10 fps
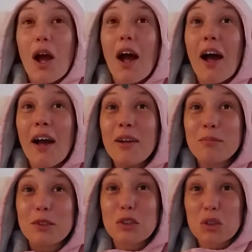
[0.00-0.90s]
I
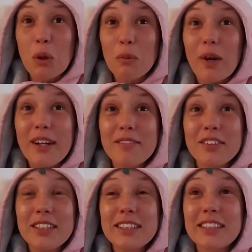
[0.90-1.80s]
am so ready for
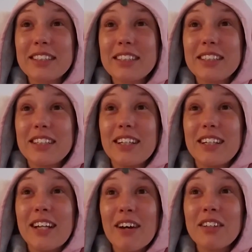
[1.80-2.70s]
this.
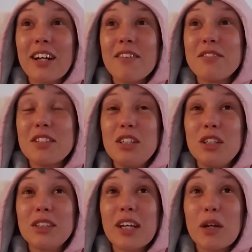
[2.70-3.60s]
Now that I've
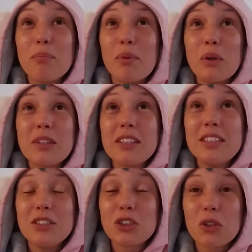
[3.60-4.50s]
seen like both of
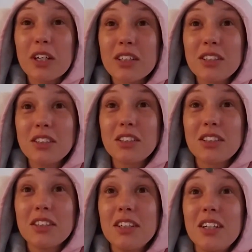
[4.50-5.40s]
these trailers,
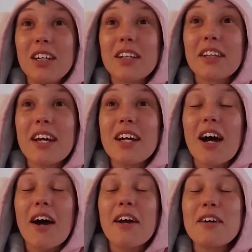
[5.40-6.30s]
like
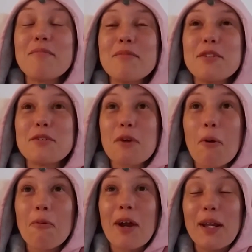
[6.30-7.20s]
I am
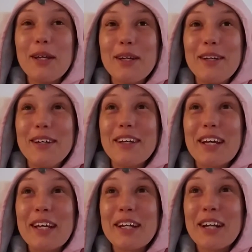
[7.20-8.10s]
so ready.
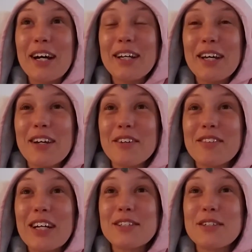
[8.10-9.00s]
It cannot get here
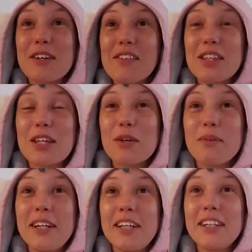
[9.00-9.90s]
fast enough. I think
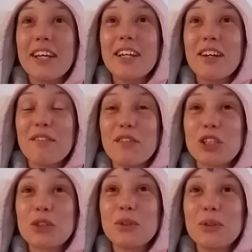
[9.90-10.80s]
we need like an
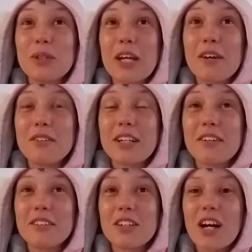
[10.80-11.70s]
official
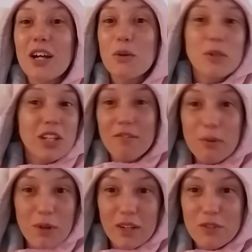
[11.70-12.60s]
countdown clock. Whichever
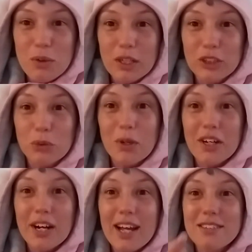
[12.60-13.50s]
one of you on
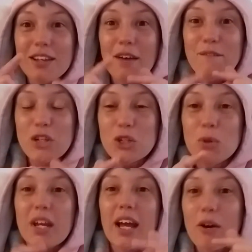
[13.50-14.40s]
Twitter has the official
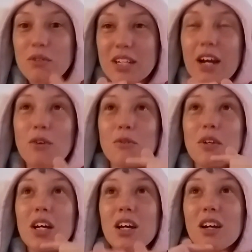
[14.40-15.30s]
countdown
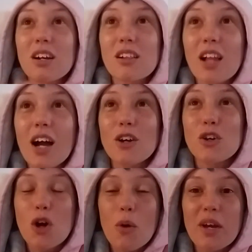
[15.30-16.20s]
clock
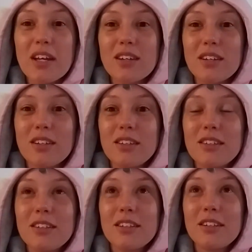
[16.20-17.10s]
going,
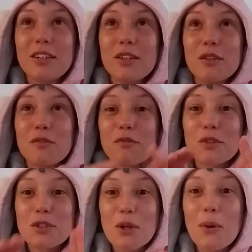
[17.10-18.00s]
for
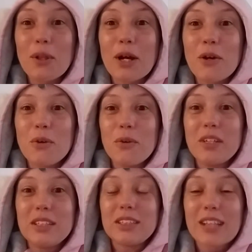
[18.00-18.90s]
Solo,
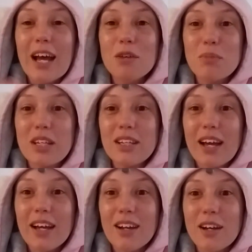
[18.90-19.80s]
tag me
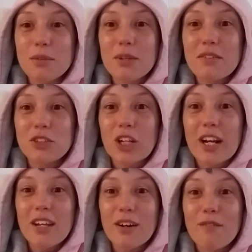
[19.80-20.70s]
at Cosplay for Jedi
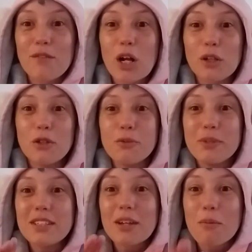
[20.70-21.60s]
and I'll follow you
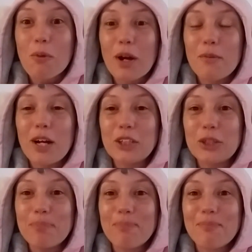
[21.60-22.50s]
because I want to watch
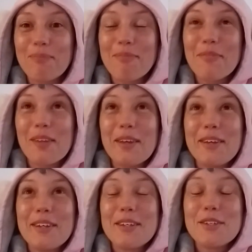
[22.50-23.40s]
it.
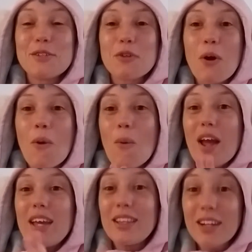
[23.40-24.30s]
So
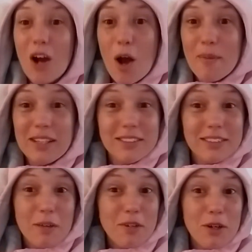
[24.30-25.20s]
in the comments,
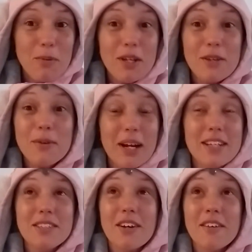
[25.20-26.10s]
let me know what you
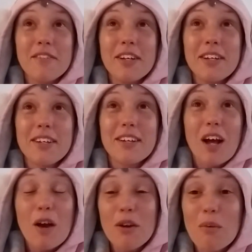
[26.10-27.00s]
guys thought of it.
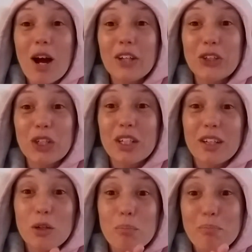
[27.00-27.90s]
I'm going to watch it
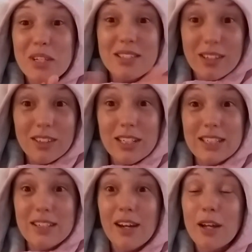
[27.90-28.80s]
another
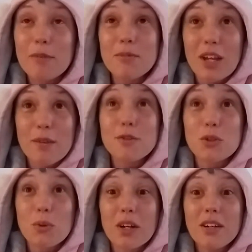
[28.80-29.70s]
bazillion times, I'm
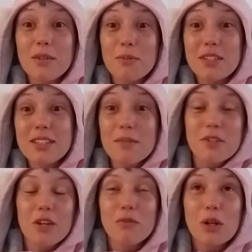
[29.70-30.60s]
sure, once I'm
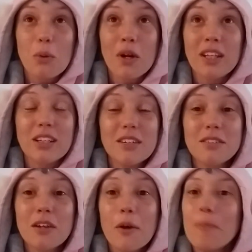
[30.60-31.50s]
done recording this.
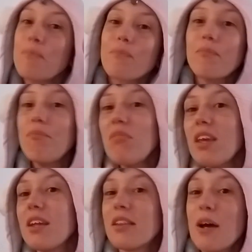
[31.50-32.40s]

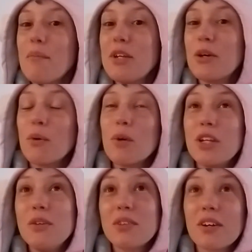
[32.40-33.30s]
Let me know what
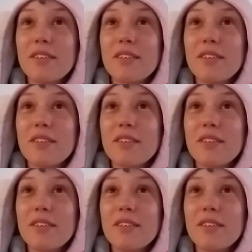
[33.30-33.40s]
you thought of